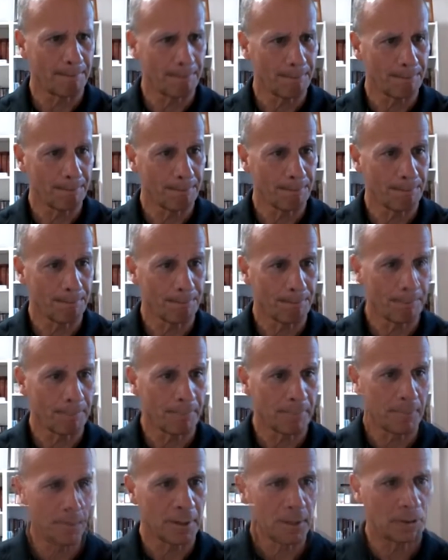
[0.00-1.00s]

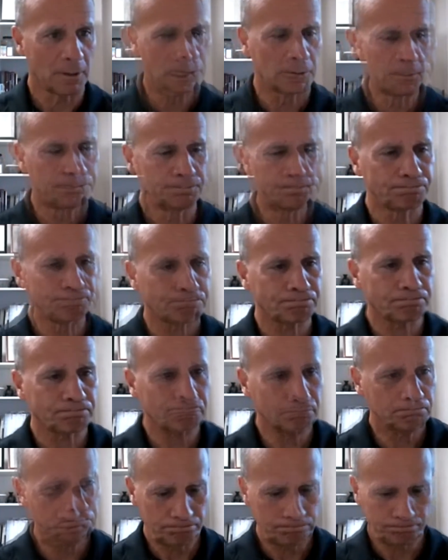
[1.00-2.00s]

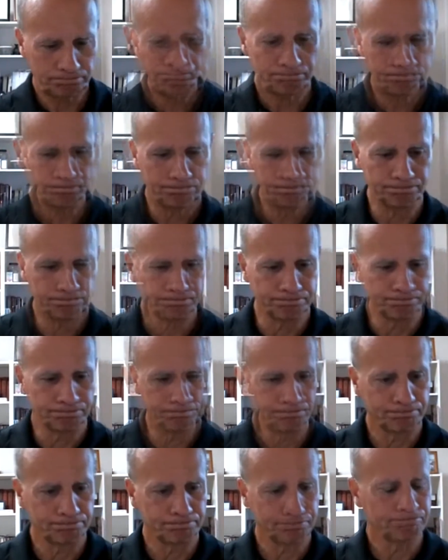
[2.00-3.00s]

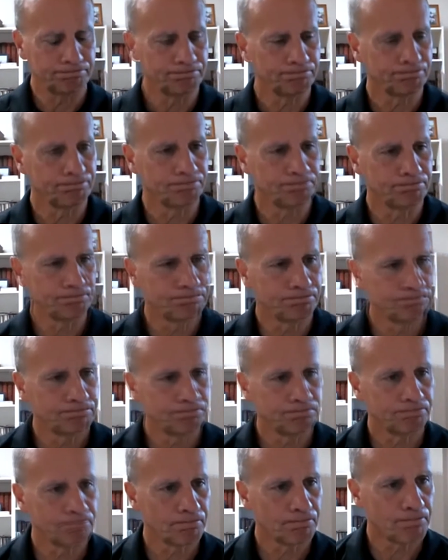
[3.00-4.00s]

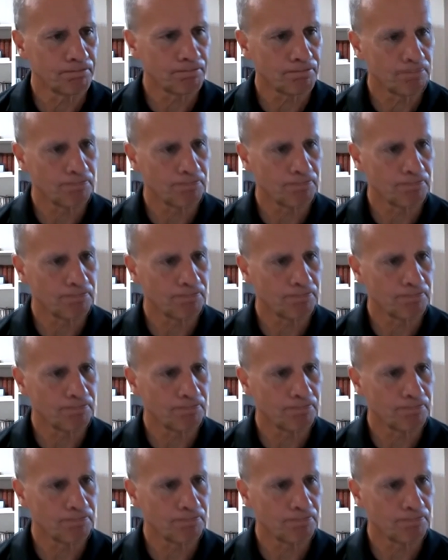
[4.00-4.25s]
(not speaking)